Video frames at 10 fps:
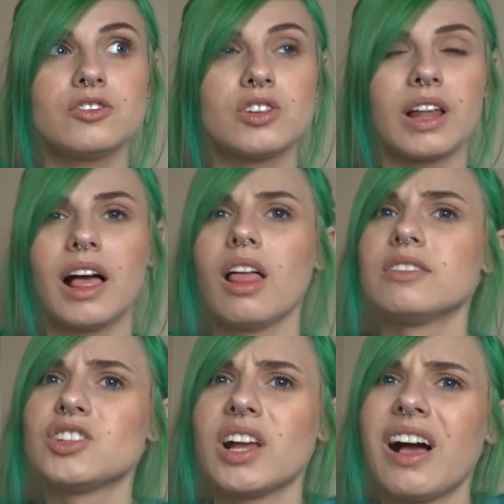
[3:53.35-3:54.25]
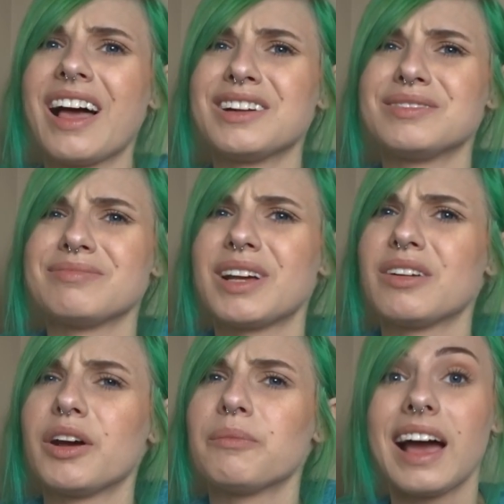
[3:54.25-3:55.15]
I don't know.